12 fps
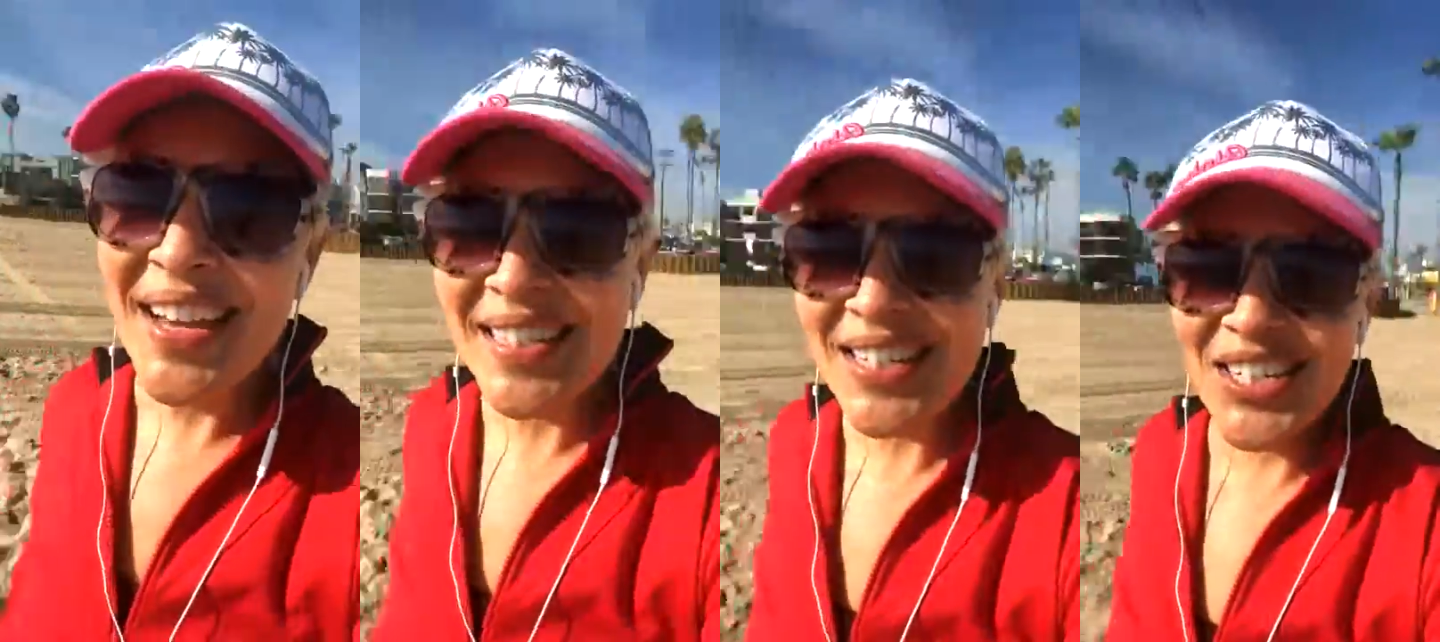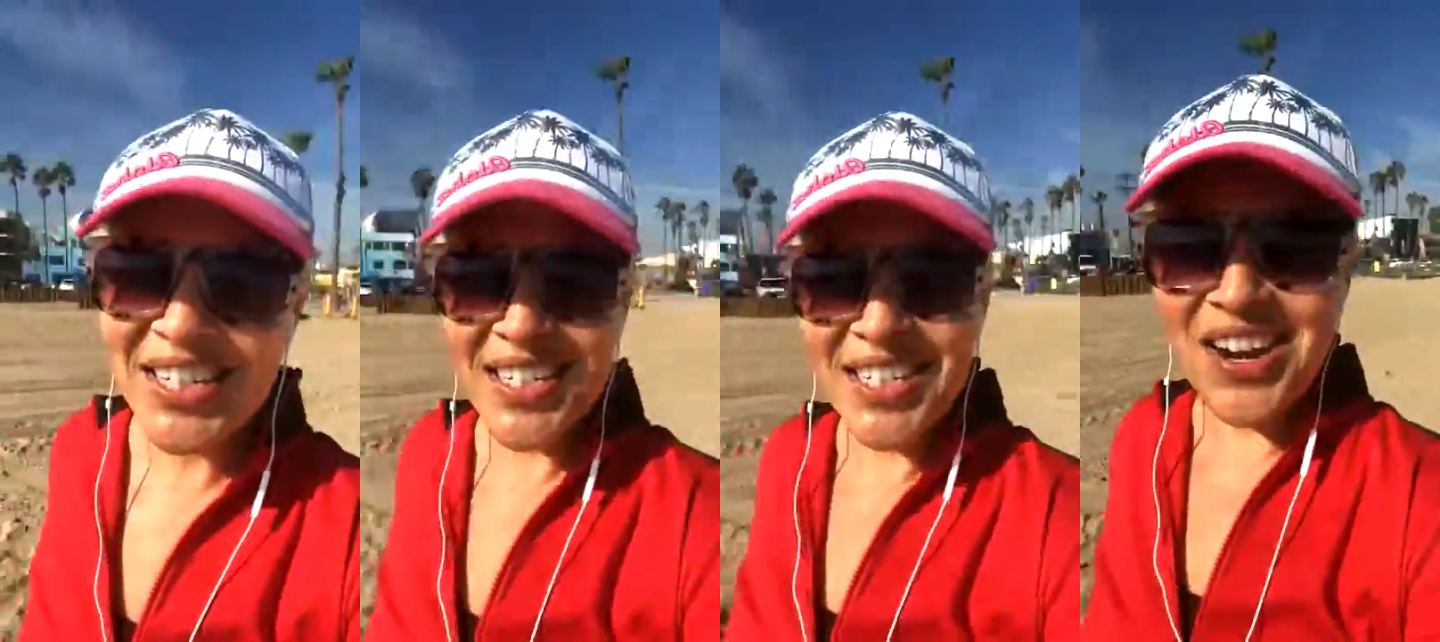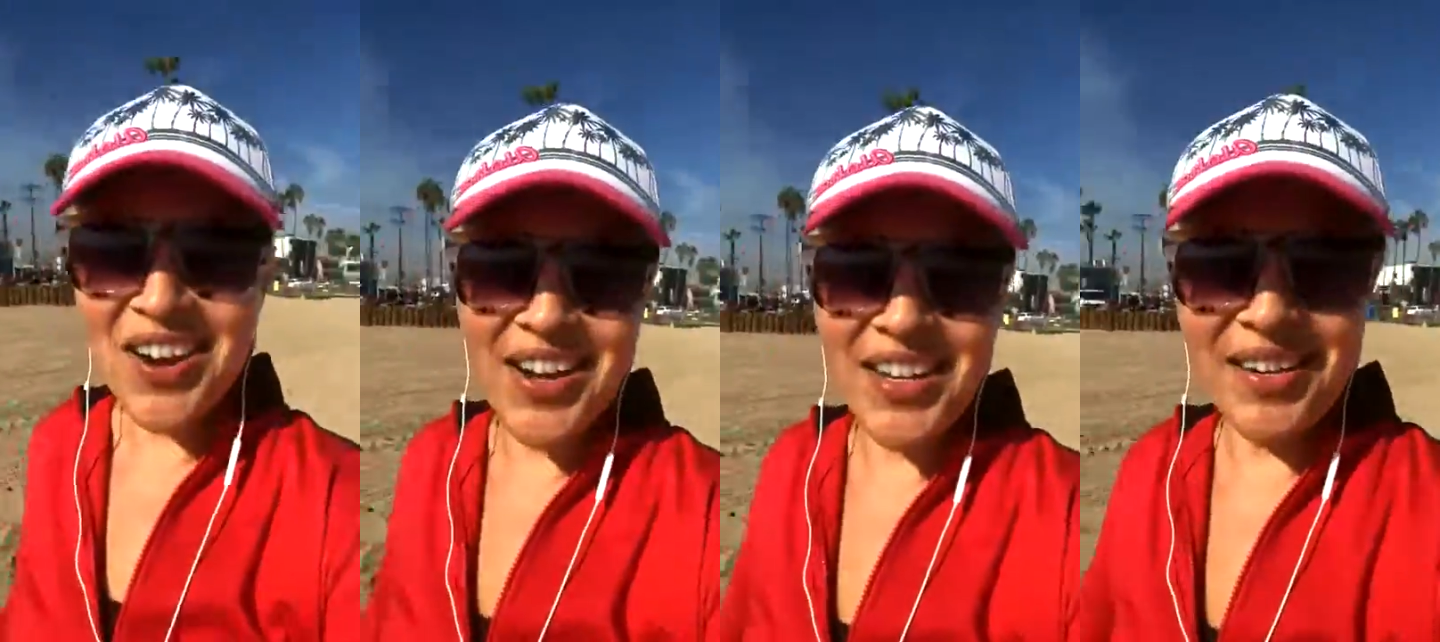I guess I should have
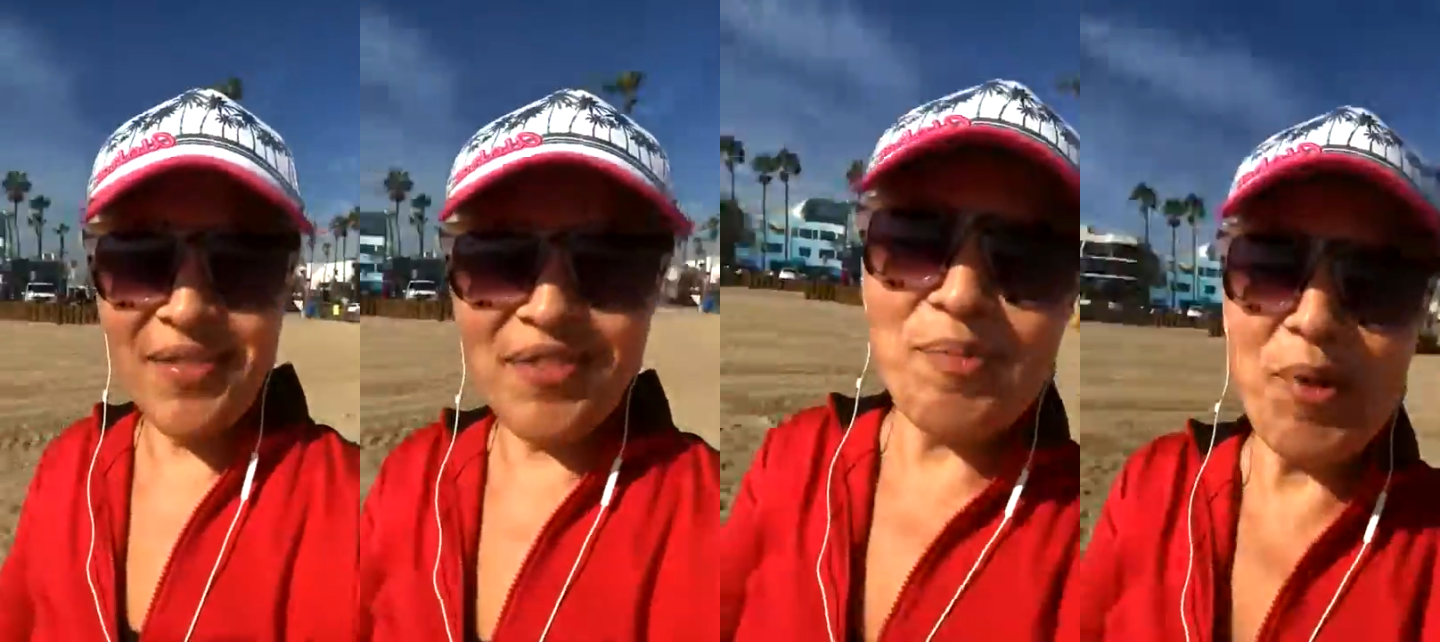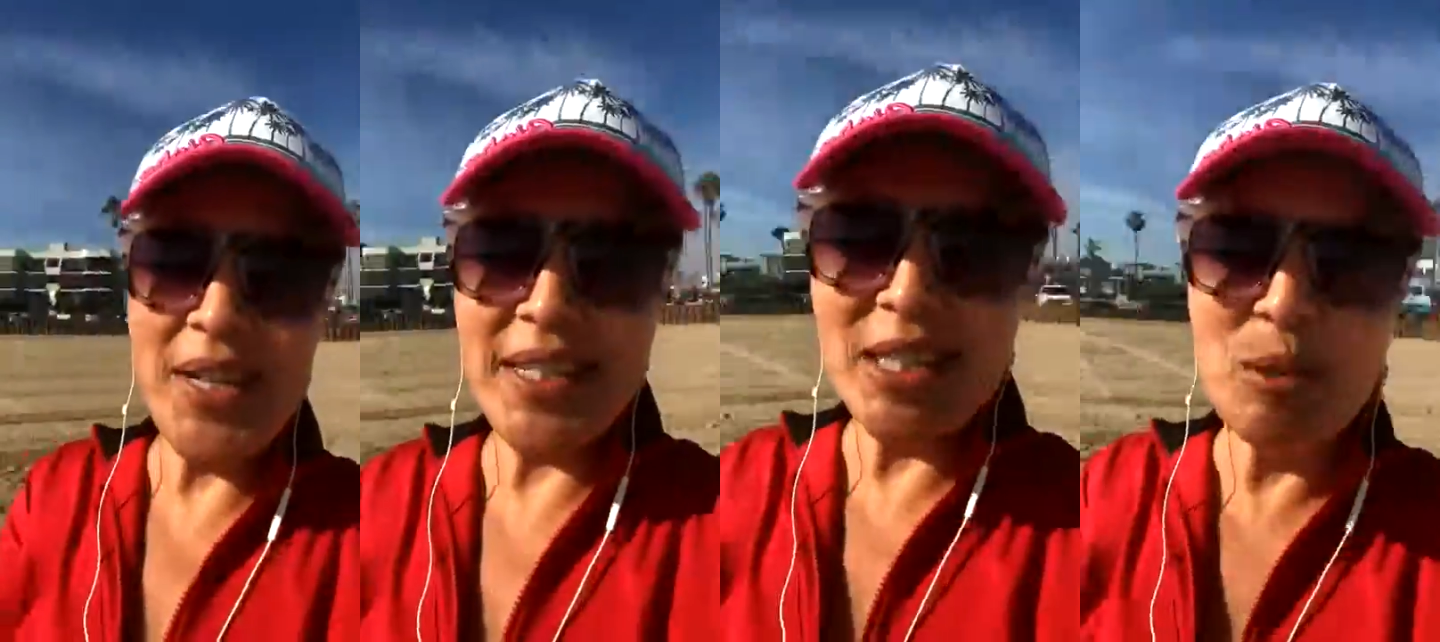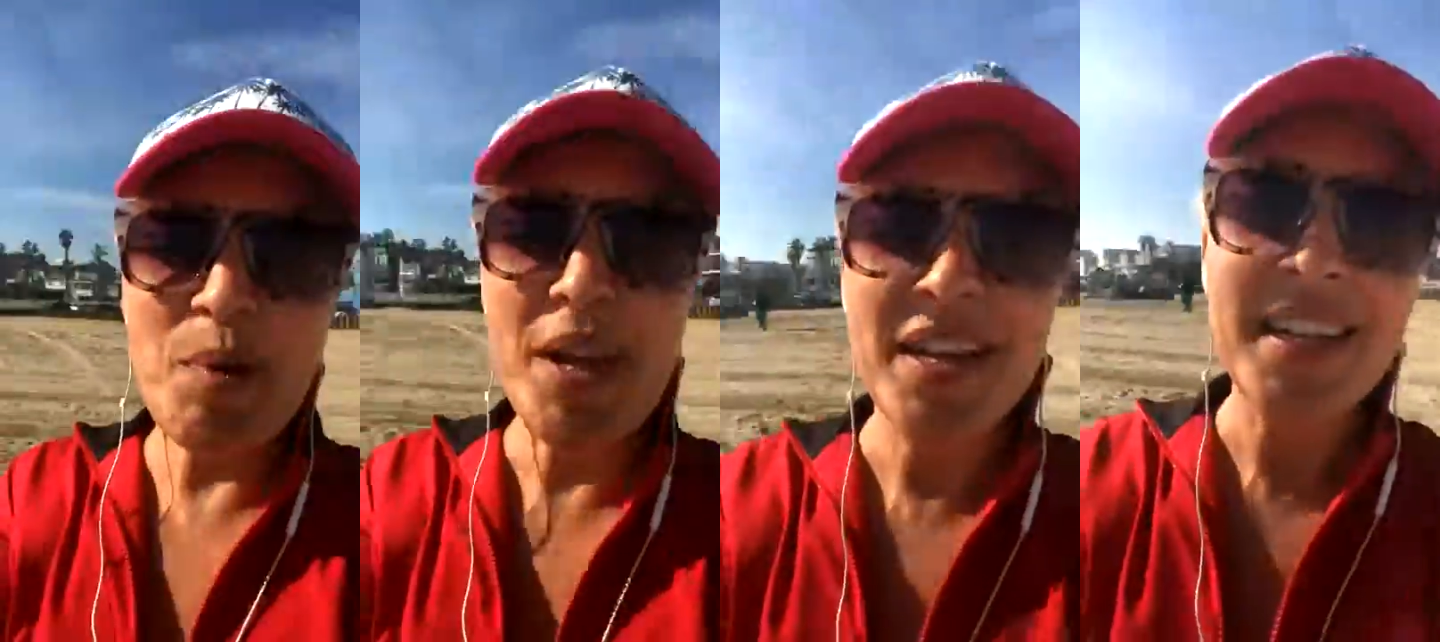shared it a few places,
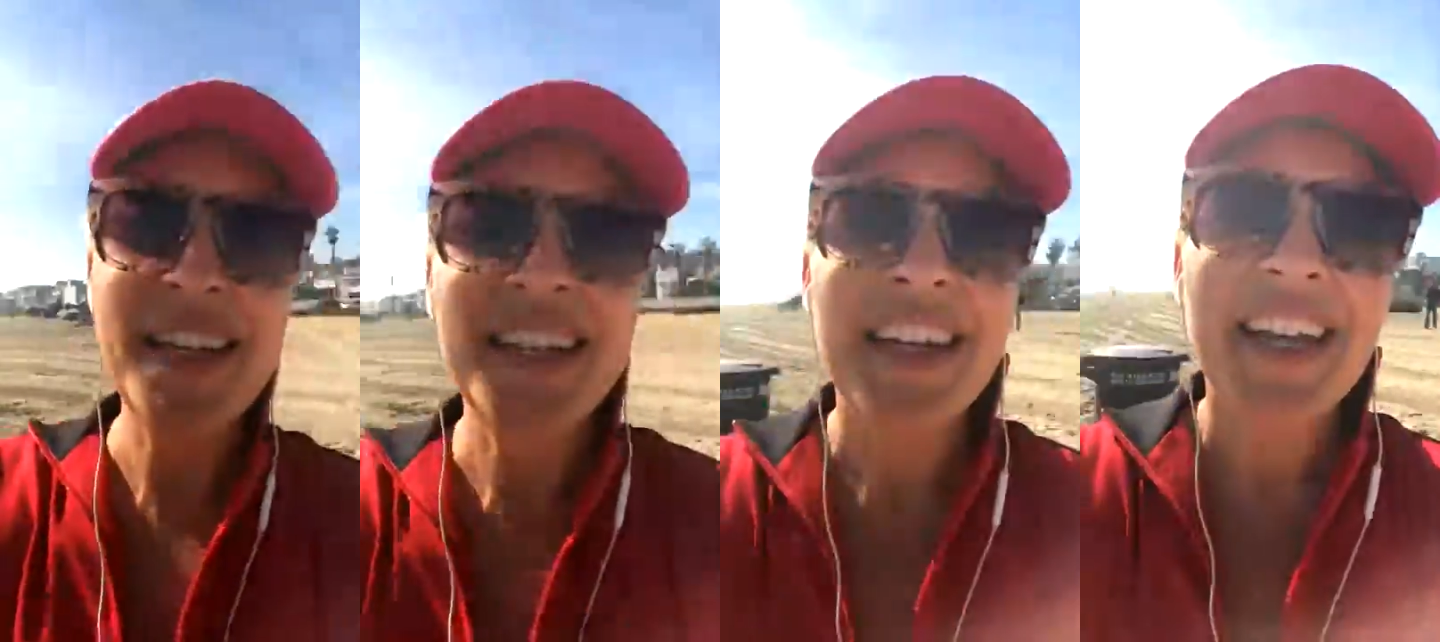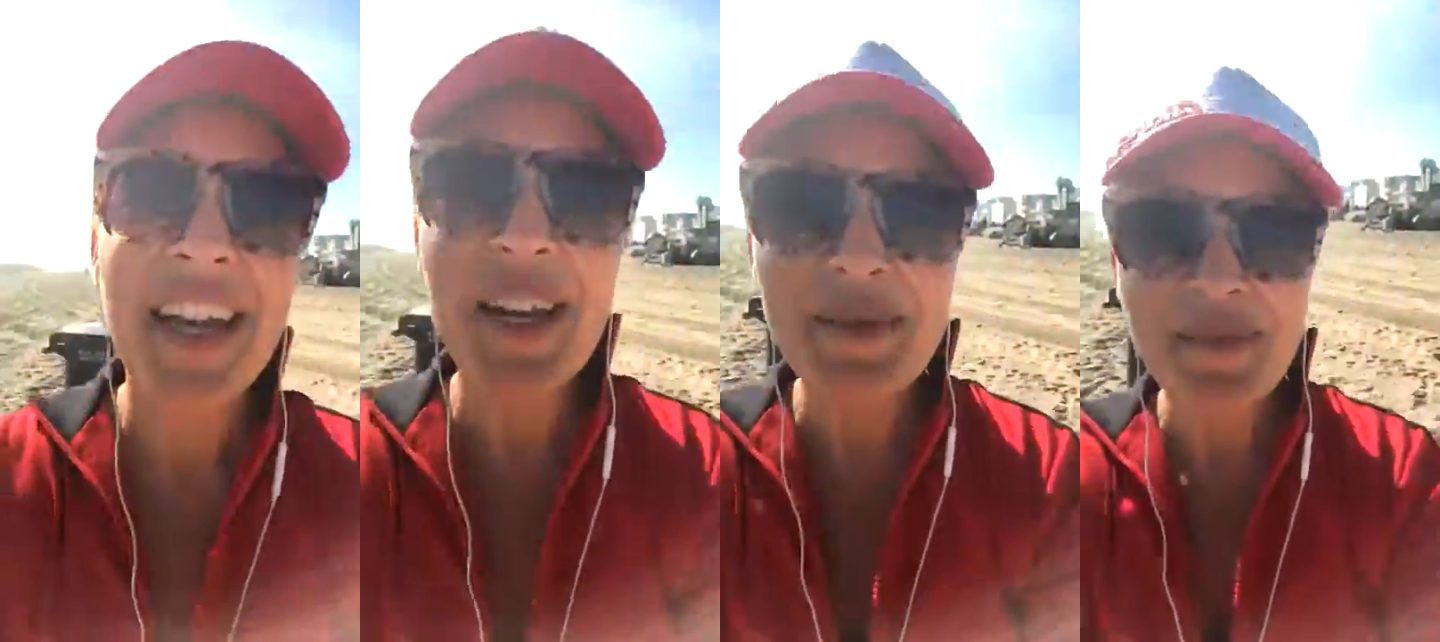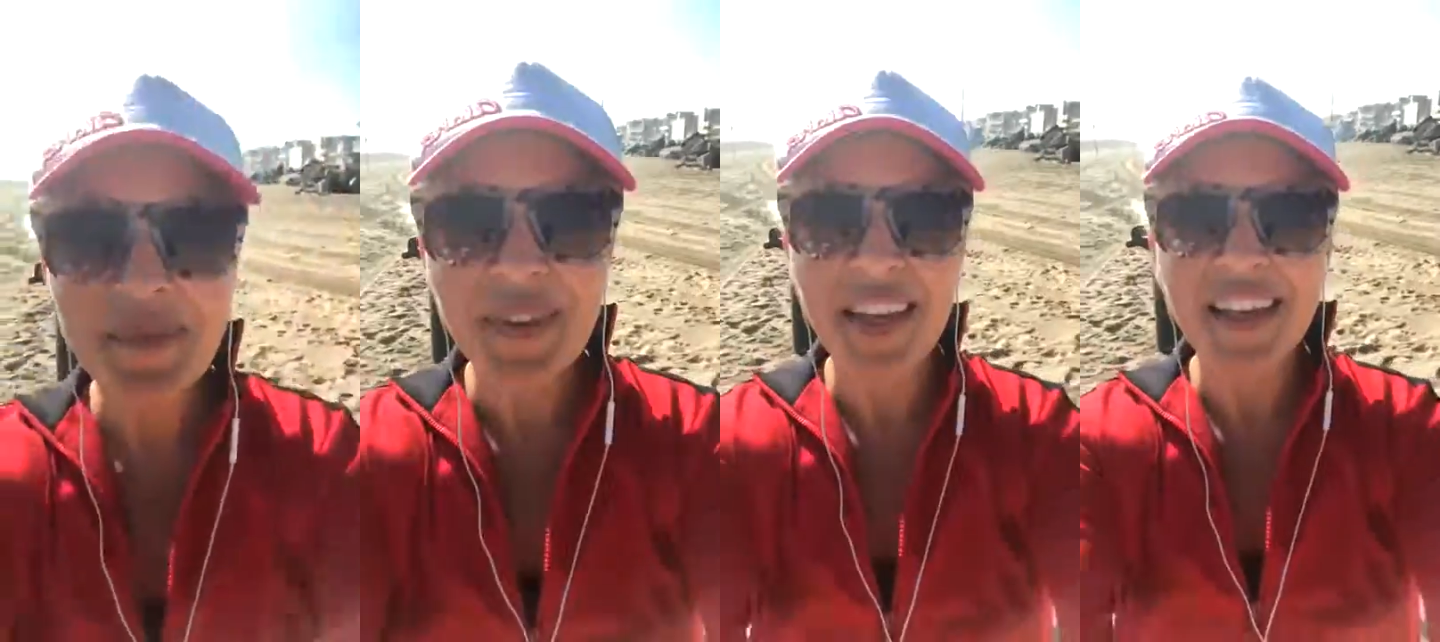but um,